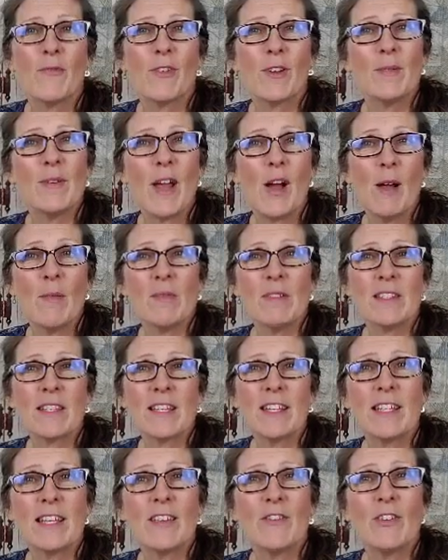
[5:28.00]
for now, I'm just
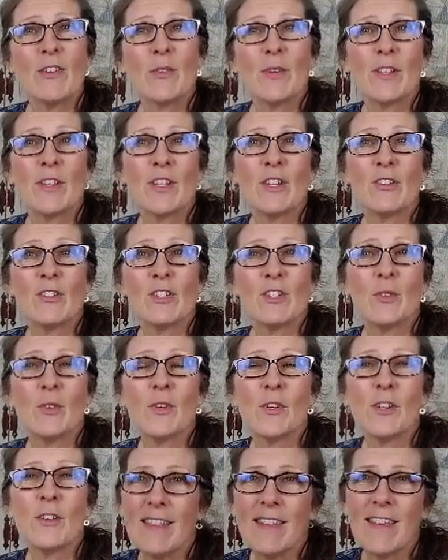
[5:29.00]
going to give you a little
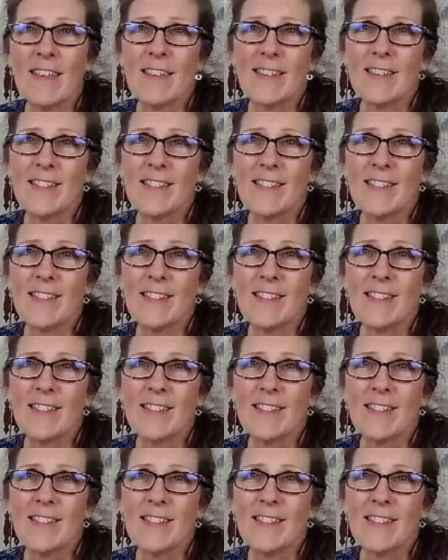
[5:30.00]
tour in the